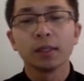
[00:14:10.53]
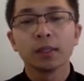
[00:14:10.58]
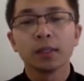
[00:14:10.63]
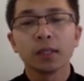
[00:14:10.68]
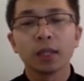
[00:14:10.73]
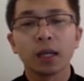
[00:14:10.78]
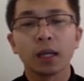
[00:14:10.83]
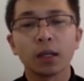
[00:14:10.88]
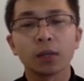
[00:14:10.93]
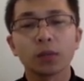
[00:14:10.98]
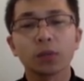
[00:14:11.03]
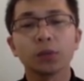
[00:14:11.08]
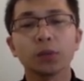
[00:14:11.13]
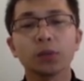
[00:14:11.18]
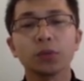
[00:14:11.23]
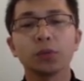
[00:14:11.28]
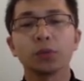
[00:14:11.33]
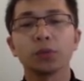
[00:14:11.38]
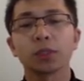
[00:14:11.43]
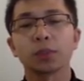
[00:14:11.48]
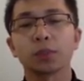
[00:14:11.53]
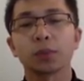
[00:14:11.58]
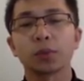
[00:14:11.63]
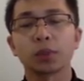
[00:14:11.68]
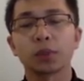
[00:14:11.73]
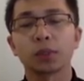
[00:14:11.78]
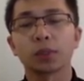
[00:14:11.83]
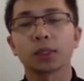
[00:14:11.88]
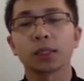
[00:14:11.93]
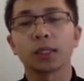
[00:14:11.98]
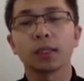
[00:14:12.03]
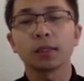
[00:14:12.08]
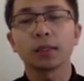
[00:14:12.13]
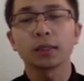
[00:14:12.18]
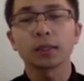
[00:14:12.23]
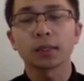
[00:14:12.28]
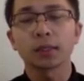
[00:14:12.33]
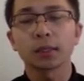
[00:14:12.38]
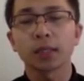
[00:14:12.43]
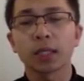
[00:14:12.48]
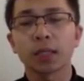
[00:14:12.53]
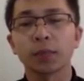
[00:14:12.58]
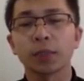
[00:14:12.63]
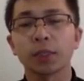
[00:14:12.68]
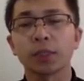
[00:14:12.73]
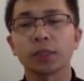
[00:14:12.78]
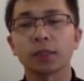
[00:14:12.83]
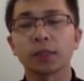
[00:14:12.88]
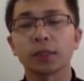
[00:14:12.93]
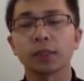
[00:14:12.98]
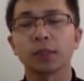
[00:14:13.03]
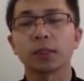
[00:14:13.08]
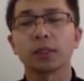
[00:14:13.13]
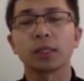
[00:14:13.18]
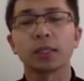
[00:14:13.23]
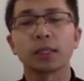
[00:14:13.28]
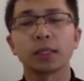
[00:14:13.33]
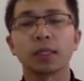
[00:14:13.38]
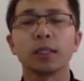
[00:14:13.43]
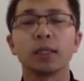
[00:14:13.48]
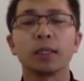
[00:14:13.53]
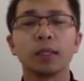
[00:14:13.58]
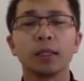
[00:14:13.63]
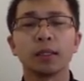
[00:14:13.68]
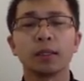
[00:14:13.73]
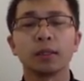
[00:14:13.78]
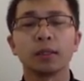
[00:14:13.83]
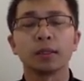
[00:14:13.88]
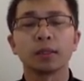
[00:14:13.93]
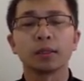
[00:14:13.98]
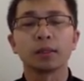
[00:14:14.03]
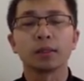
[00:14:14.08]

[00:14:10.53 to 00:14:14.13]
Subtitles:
how Ludo supports constant time insertion and deletion,